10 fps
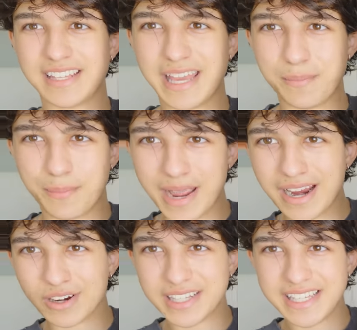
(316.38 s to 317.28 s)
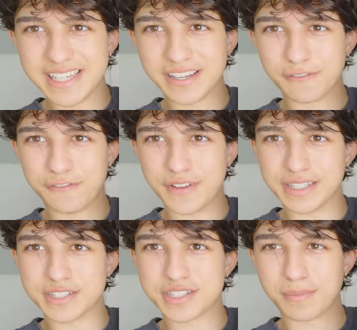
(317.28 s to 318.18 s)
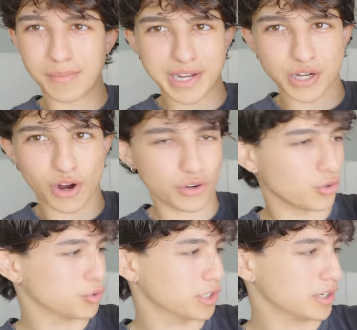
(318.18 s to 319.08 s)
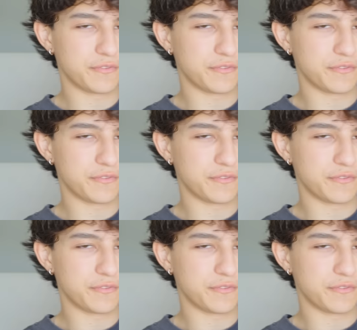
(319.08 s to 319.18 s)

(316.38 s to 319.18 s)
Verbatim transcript: It barely fits my card holder.